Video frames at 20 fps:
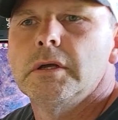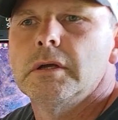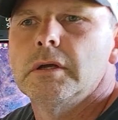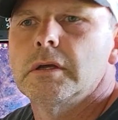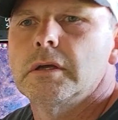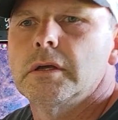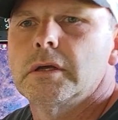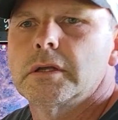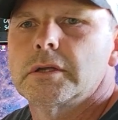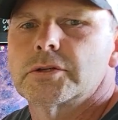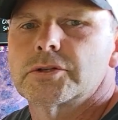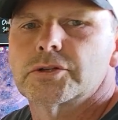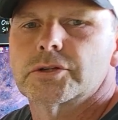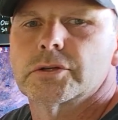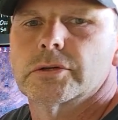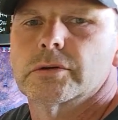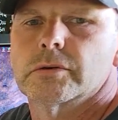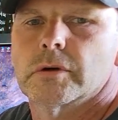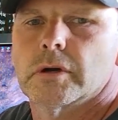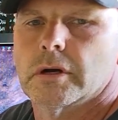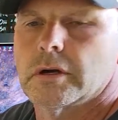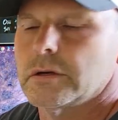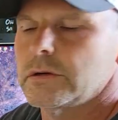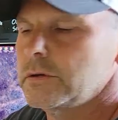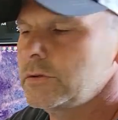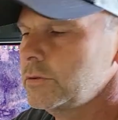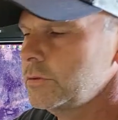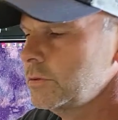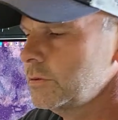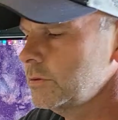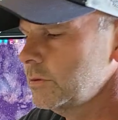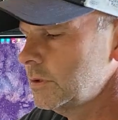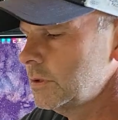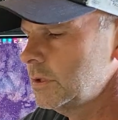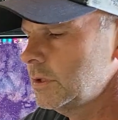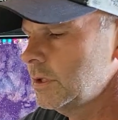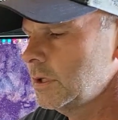and show our new